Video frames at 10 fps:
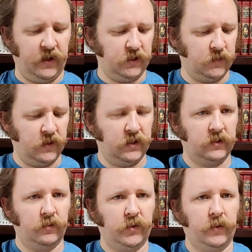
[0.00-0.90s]
Alesmith
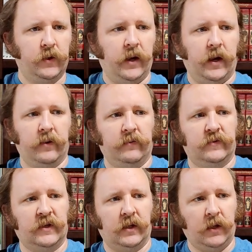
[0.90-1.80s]
is a brewery out
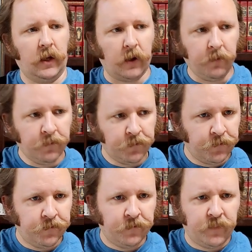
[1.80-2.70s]
of San Diego.
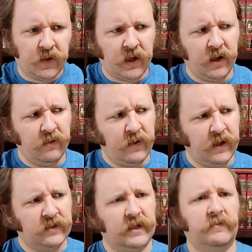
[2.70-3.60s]
I've
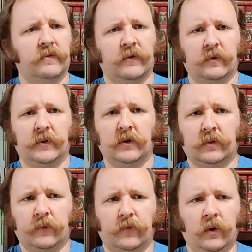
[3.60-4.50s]
had several of their beers
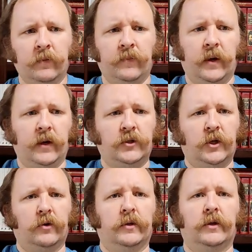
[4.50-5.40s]
before and
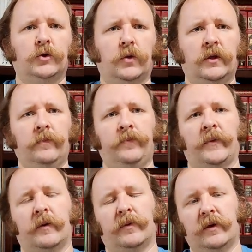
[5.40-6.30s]
generally enjoyed them.
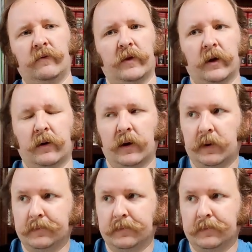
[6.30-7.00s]
I believe their